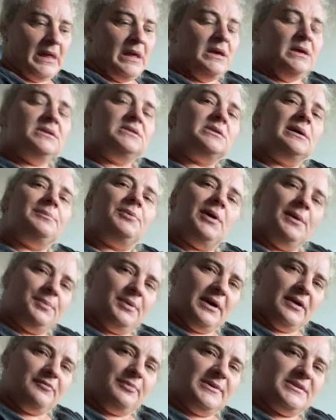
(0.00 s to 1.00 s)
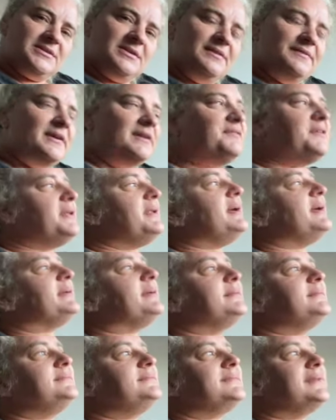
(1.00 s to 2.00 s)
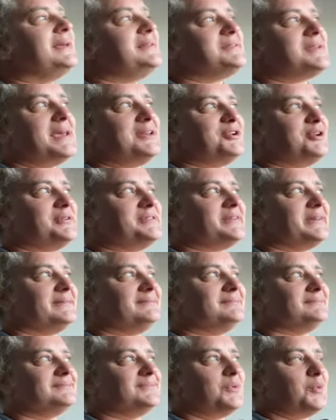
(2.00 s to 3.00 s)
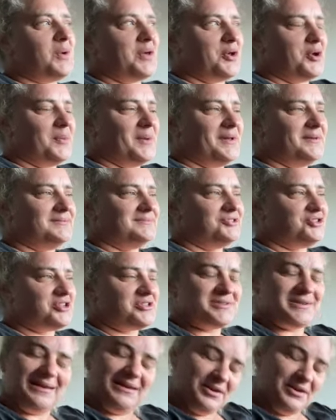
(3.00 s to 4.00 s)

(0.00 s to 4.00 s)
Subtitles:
So I'm quite proud of myself. I feel like that's adulting 101, just in a